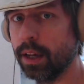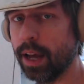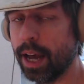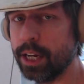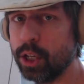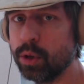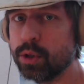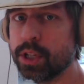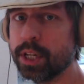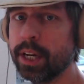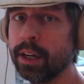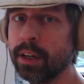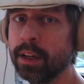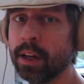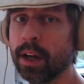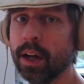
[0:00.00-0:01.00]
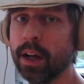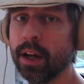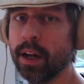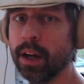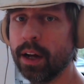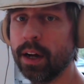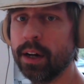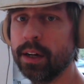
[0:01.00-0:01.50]
And using
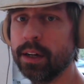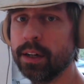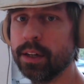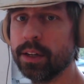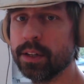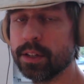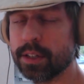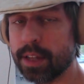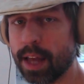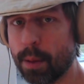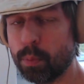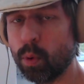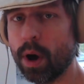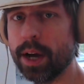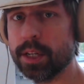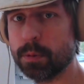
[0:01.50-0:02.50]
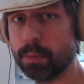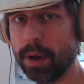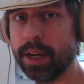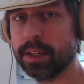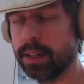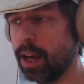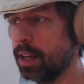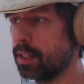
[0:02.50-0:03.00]
stepwise
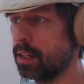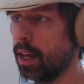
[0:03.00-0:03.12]
bass lines,